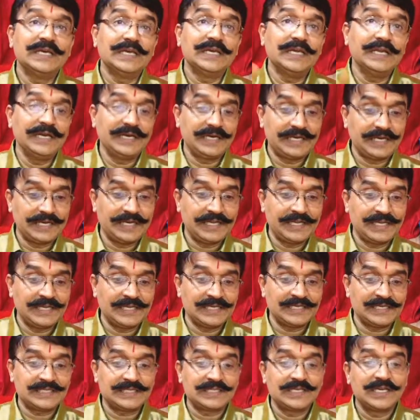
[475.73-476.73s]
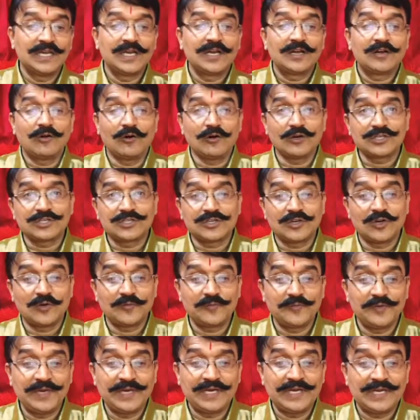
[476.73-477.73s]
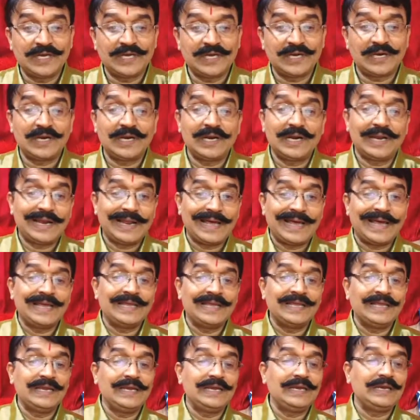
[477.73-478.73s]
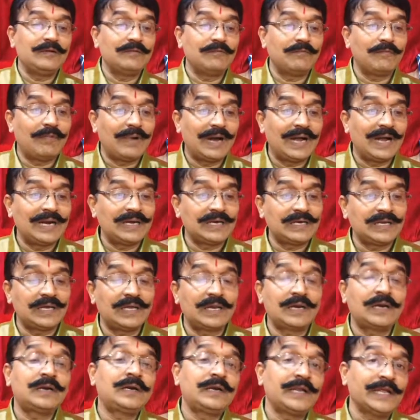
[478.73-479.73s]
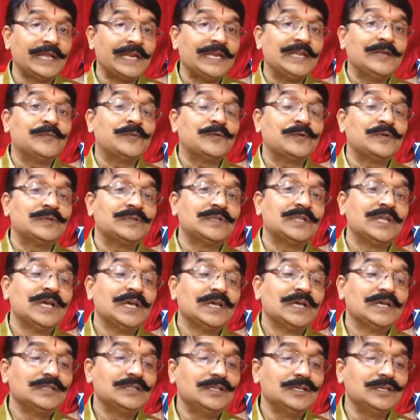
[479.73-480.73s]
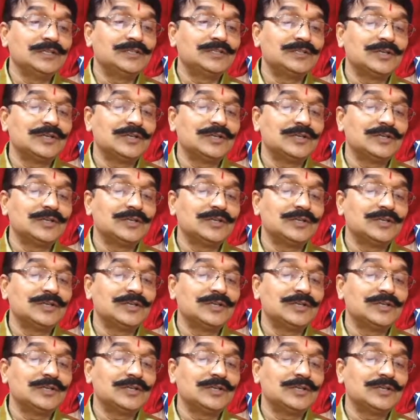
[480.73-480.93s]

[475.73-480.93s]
interest, cost of heater, light, water, telephone. These